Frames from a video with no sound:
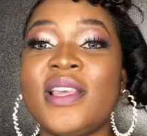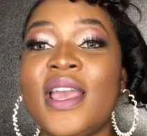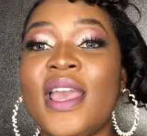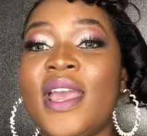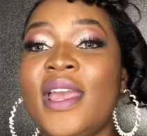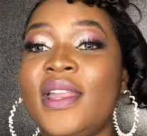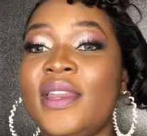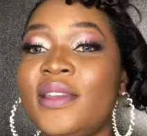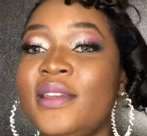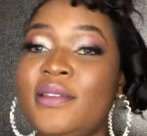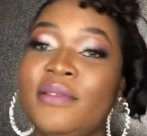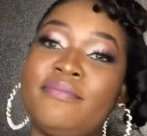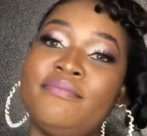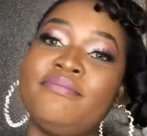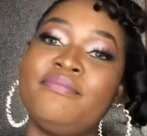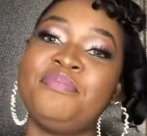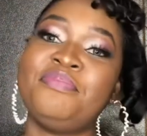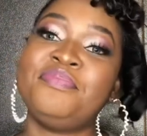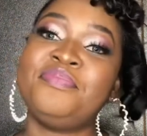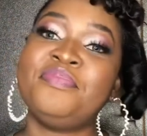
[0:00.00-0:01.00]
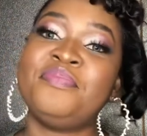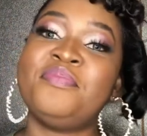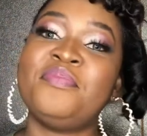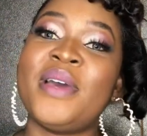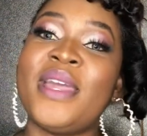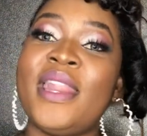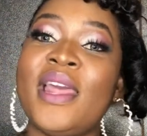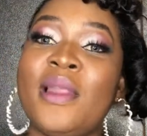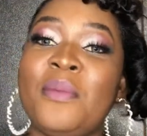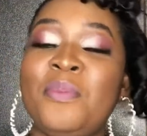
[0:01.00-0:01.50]
and my
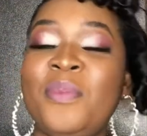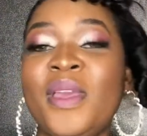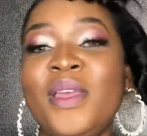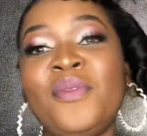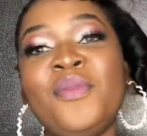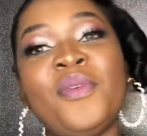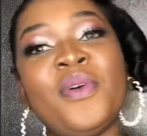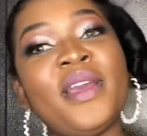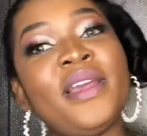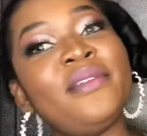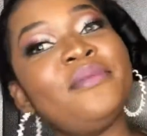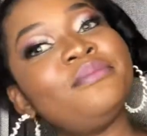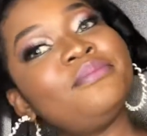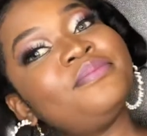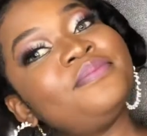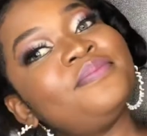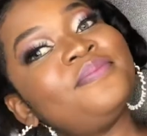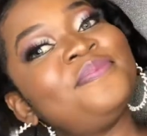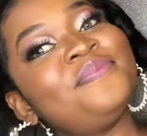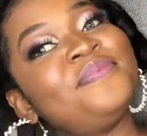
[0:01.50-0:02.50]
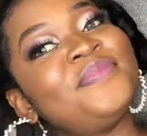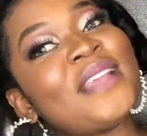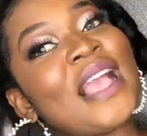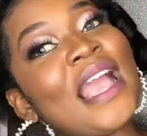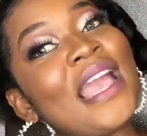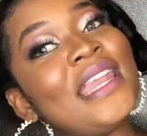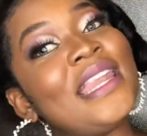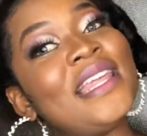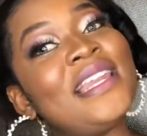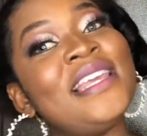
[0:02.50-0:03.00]
dad paid for it.
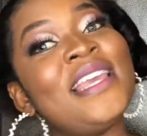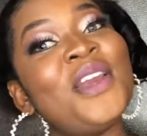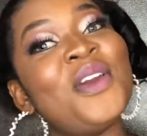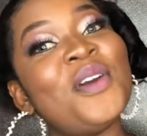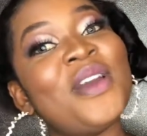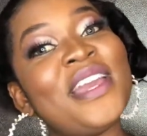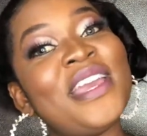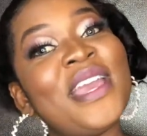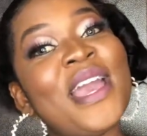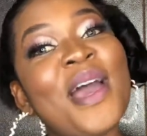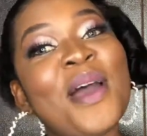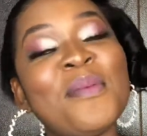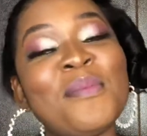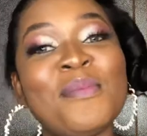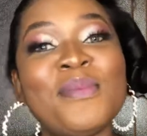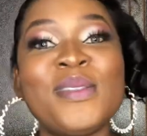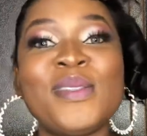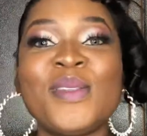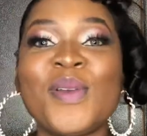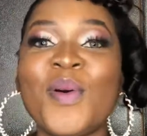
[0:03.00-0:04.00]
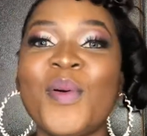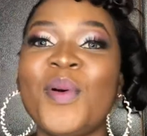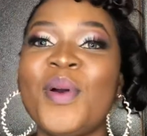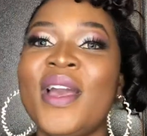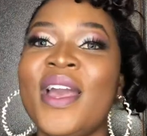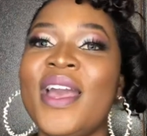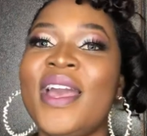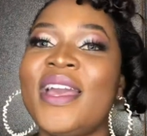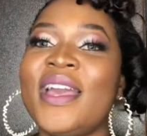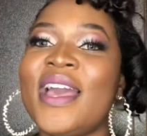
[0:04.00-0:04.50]
And then here I am. So,
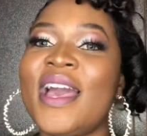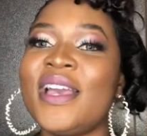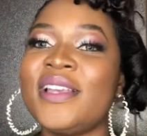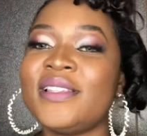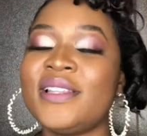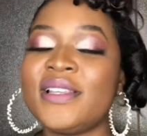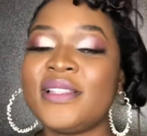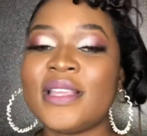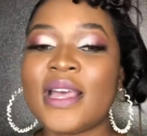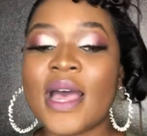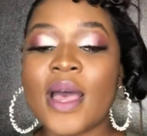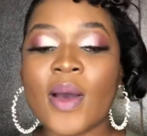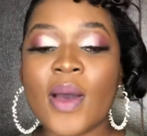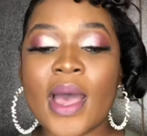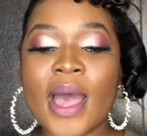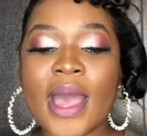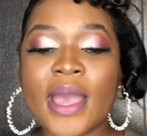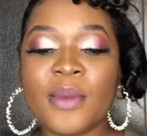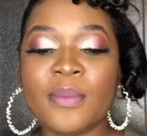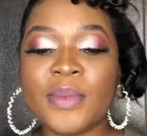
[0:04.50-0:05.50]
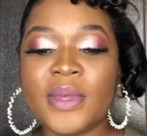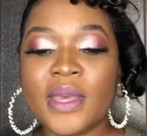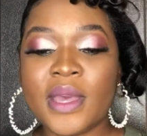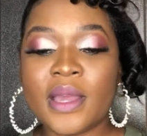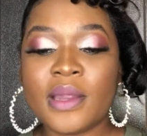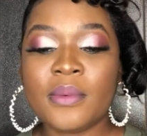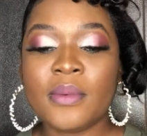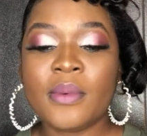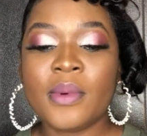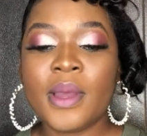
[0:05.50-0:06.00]
guys, that's how I
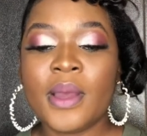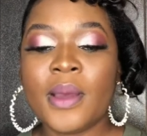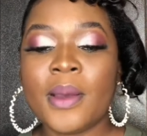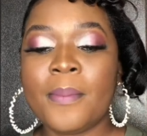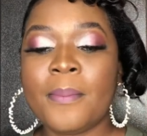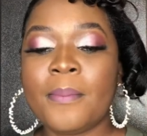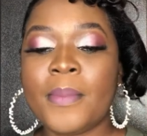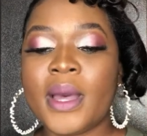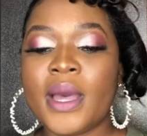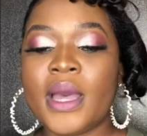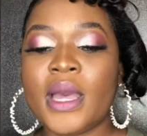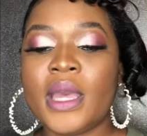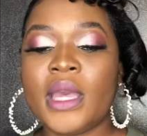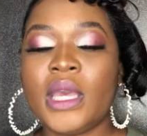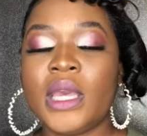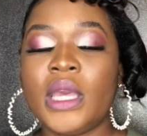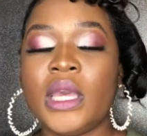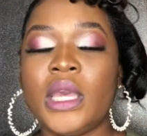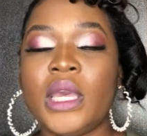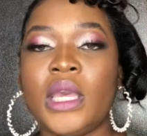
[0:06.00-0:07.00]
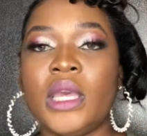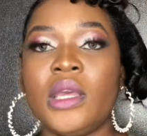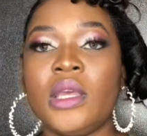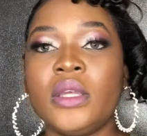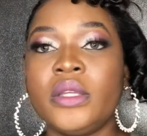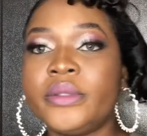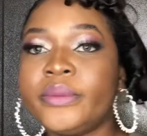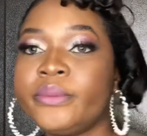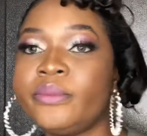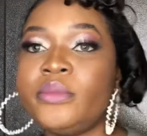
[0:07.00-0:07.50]
began my,
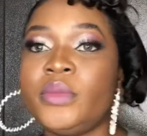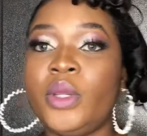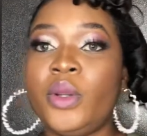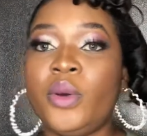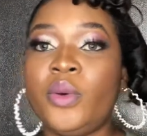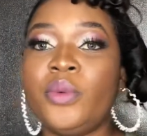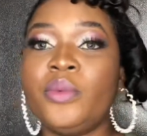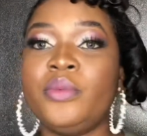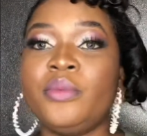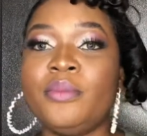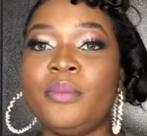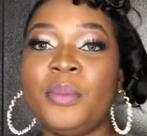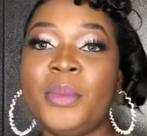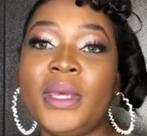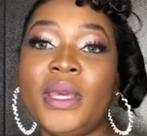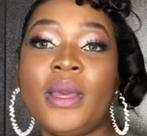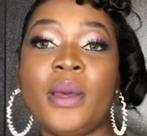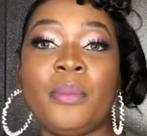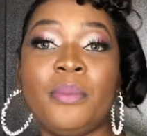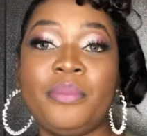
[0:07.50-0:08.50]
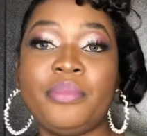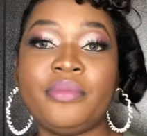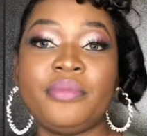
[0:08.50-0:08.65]
you know, makeup